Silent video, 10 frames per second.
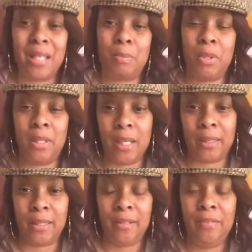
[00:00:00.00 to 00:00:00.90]

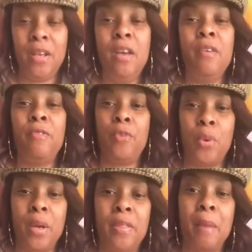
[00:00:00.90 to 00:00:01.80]
productive
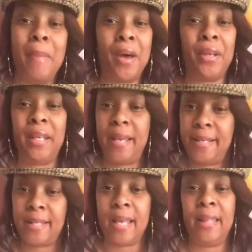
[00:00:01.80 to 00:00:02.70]
for the amount of
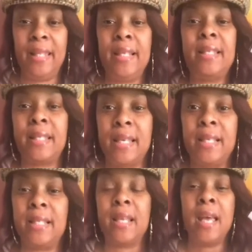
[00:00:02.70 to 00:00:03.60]
days that these
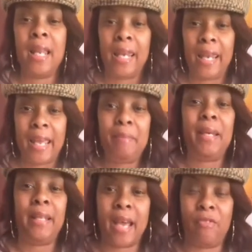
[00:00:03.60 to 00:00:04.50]
things lay
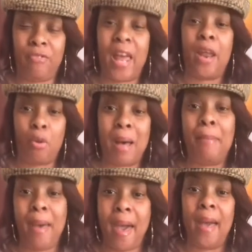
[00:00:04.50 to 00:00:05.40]
me down flat on my
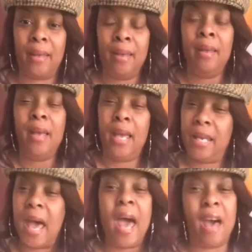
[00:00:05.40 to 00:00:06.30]
back. And
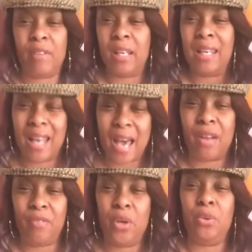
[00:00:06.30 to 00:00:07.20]
I have a lot
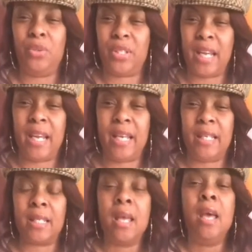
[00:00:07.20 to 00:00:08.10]
of those
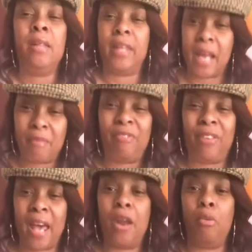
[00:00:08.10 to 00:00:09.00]
days that I'm
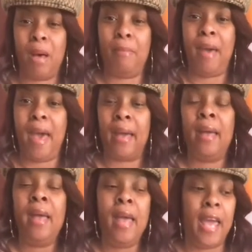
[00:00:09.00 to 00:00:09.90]
flat on my back
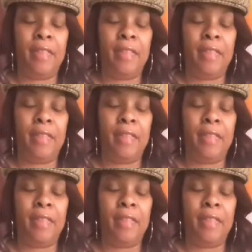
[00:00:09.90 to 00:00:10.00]
and